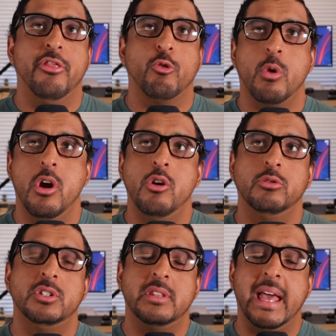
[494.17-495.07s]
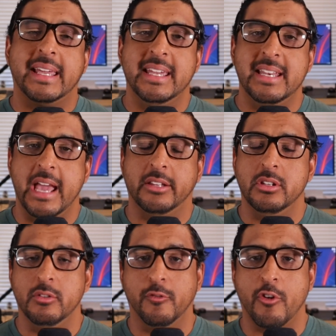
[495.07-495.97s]
The roads that connect
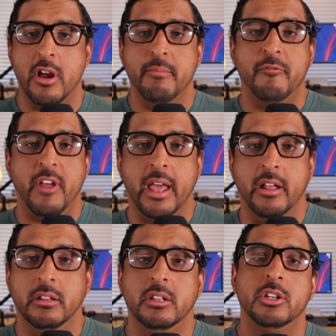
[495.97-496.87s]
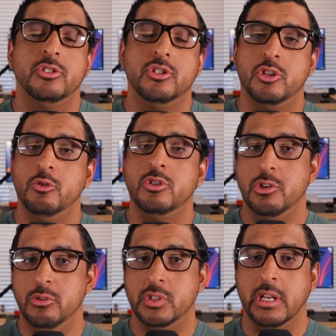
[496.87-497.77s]
you from Vail to
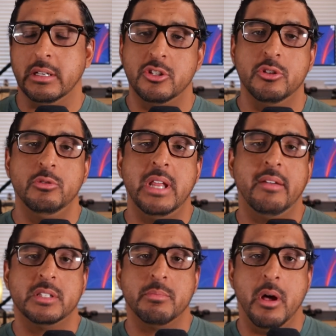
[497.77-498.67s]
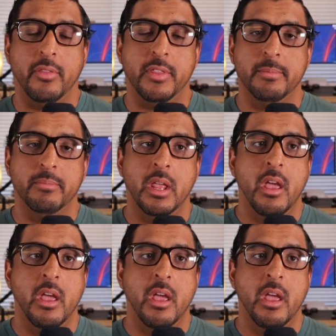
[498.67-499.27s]
Tucson, to davis-monthan,